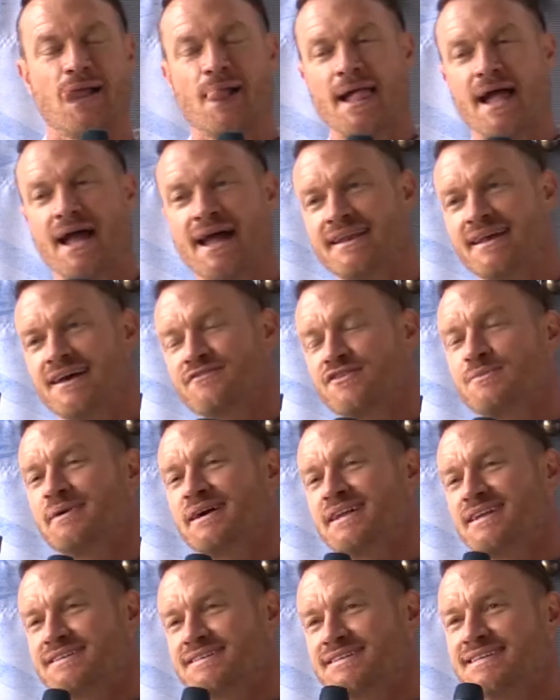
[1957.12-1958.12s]
And
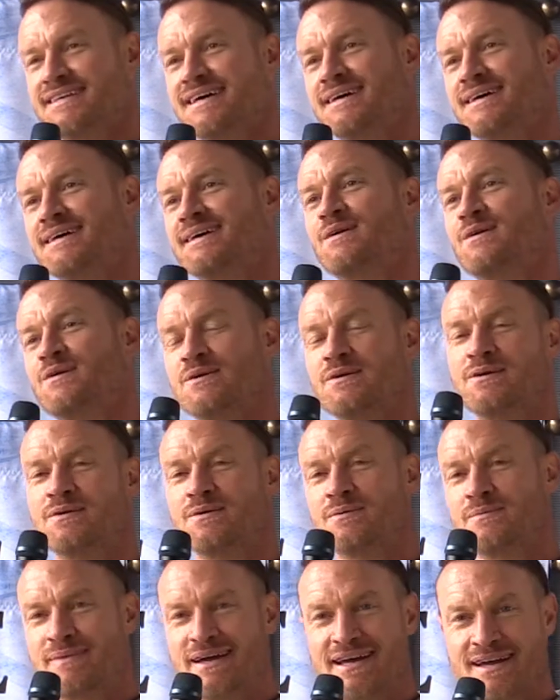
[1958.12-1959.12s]
everybody said,
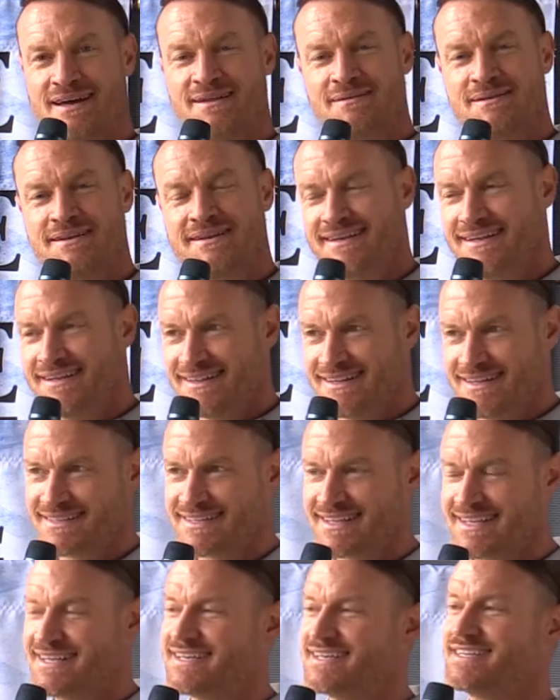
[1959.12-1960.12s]
oh man, this
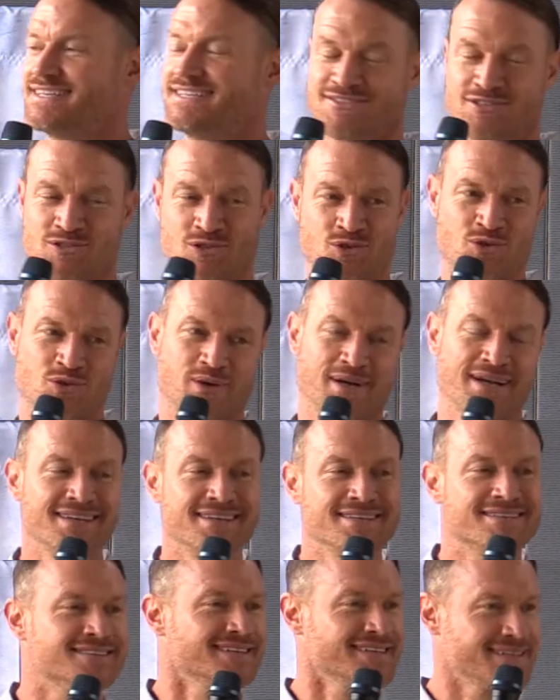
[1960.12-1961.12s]
kid is
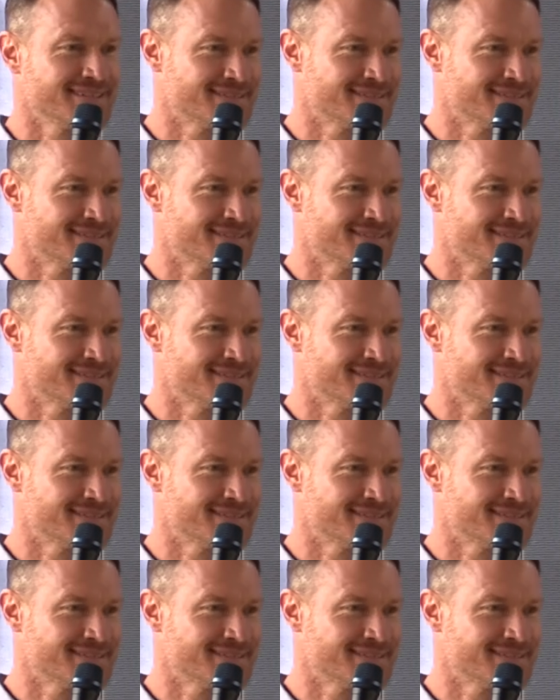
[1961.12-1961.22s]
crazy.